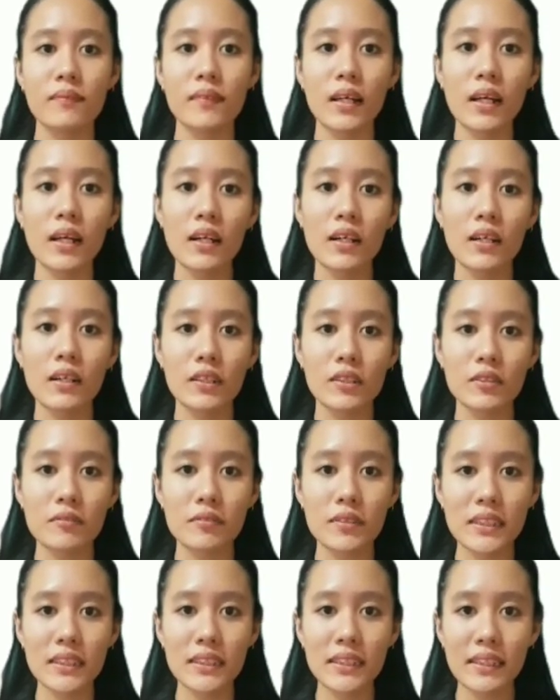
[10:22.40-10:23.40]

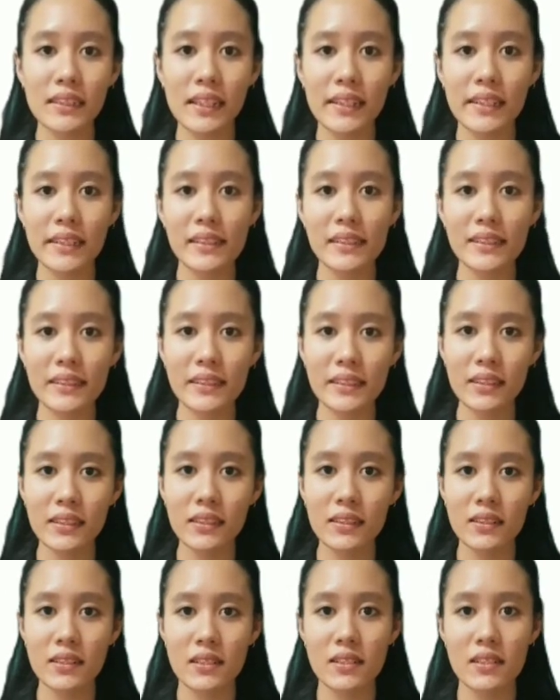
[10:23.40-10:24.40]
Convergent analysis
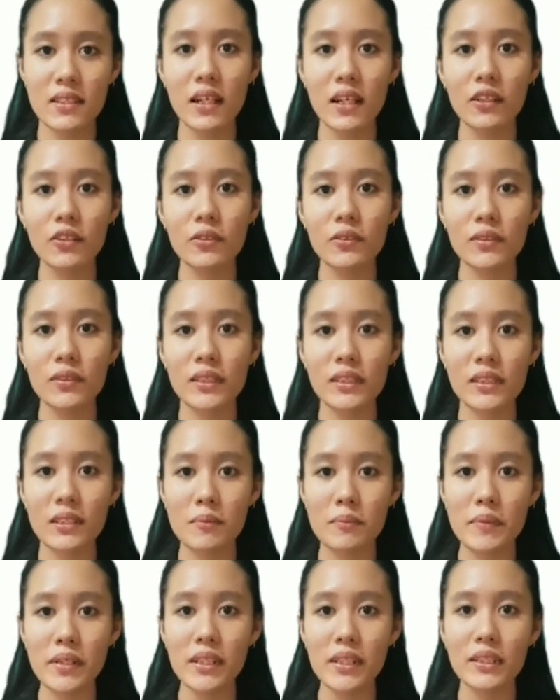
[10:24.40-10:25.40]
is done to determine
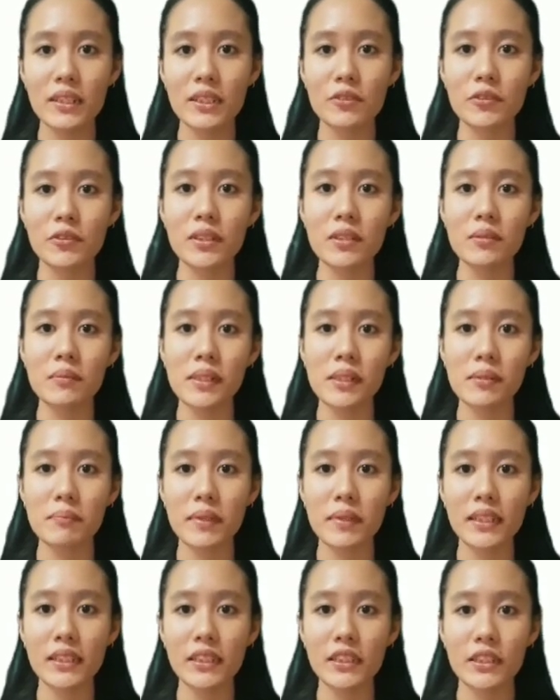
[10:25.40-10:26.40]
the suitable
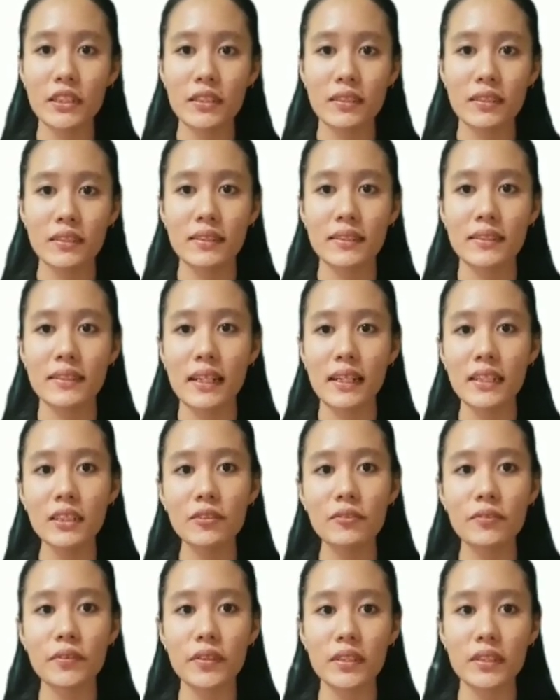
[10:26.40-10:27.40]
mesh size
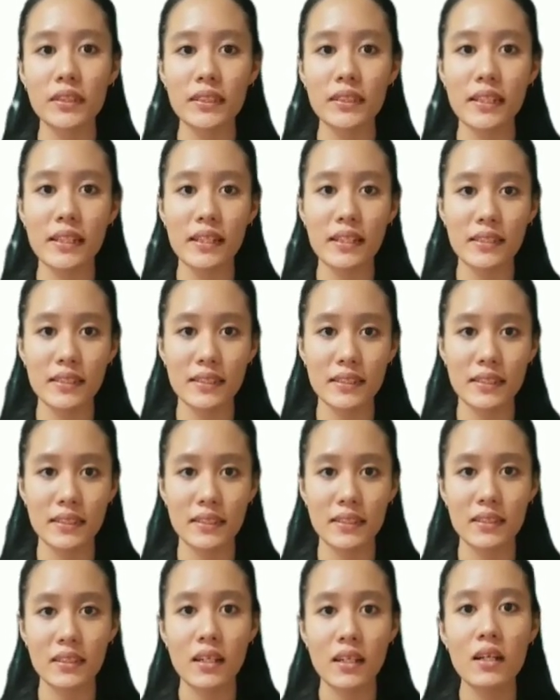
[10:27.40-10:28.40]
for the analysis.
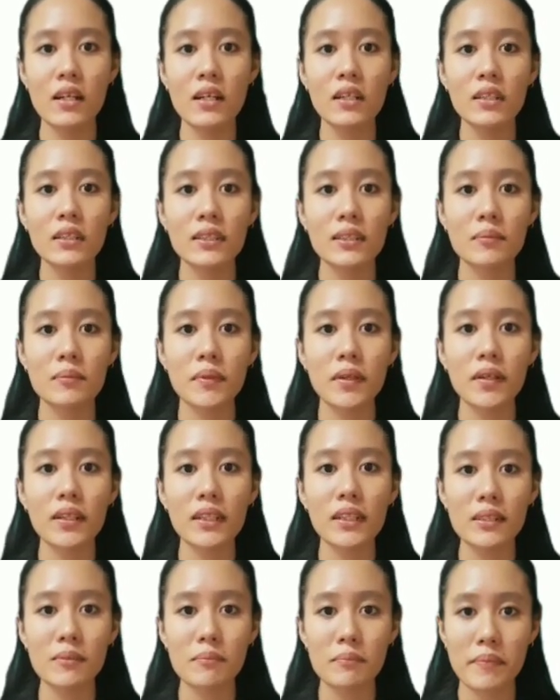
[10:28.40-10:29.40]
Smaller
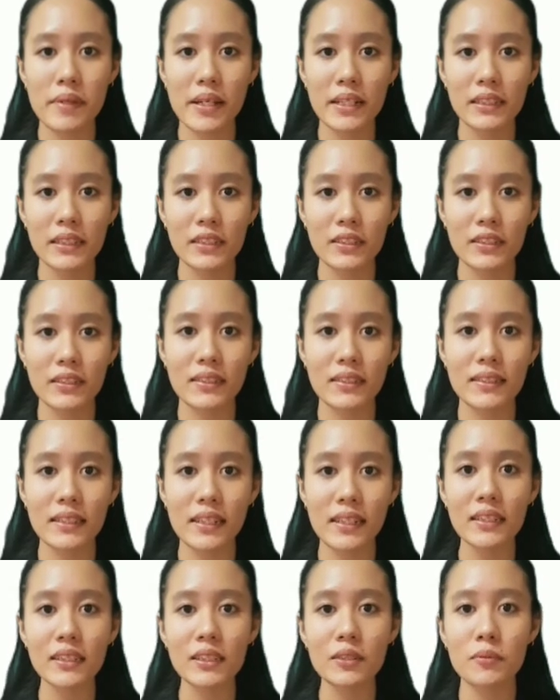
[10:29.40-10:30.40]
mesh size
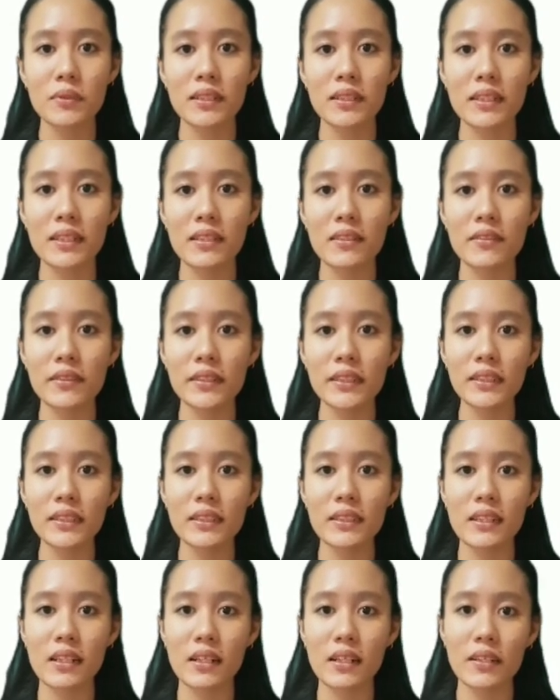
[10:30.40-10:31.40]
will increase the
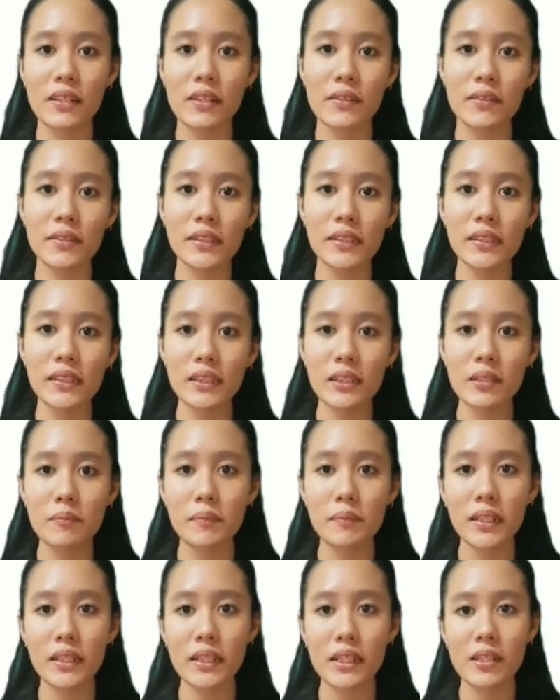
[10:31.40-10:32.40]
accuracy, but
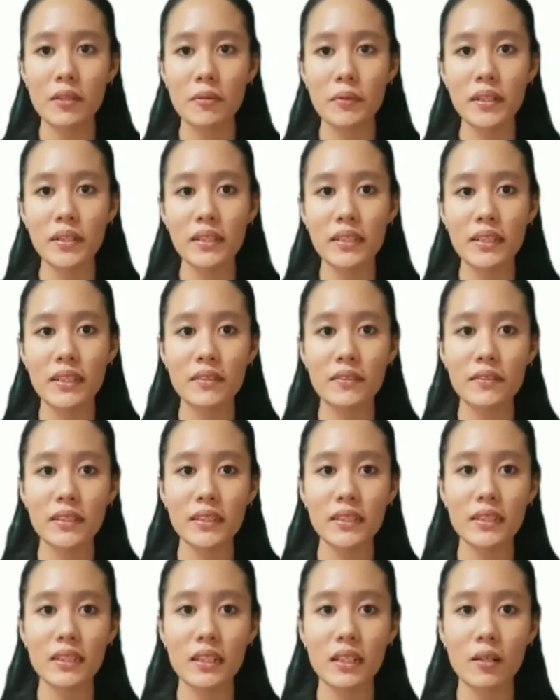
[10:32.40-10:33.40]
it will increase the
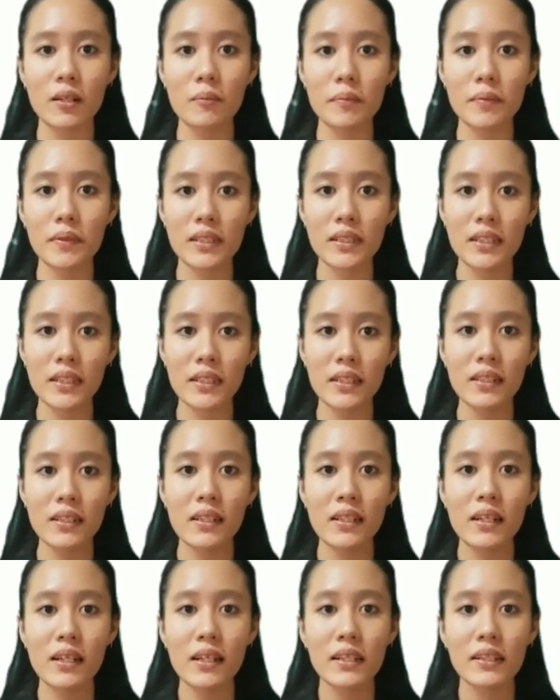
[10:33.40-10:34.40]
computing
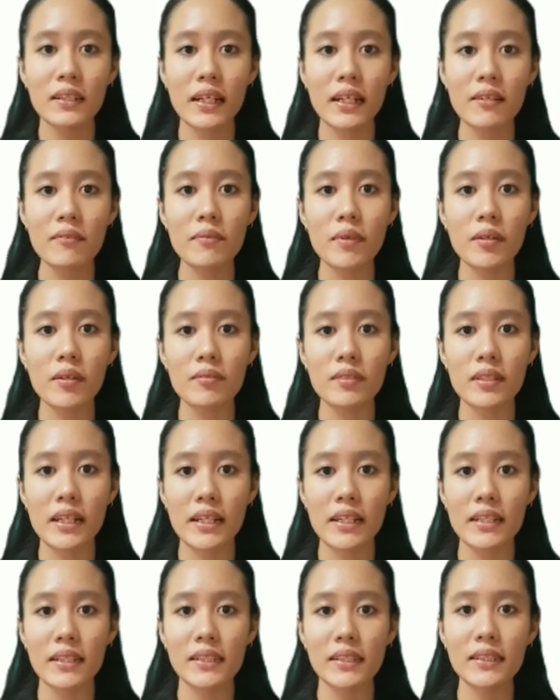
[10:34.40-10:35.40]
time of the
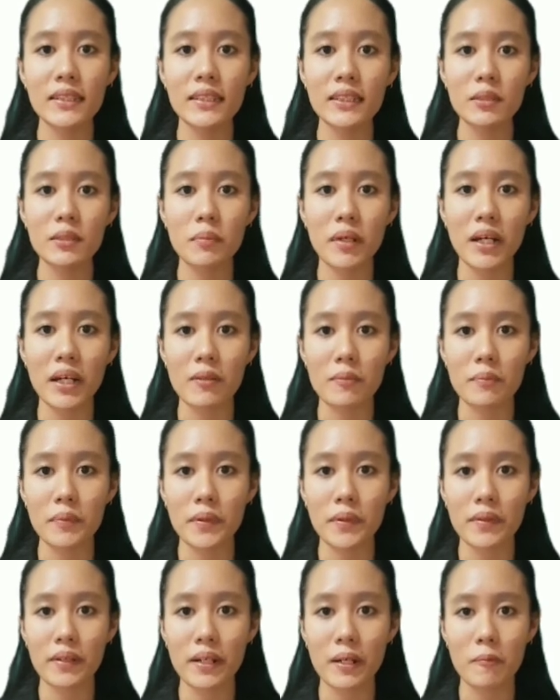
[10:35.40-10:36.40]
analysis by the program.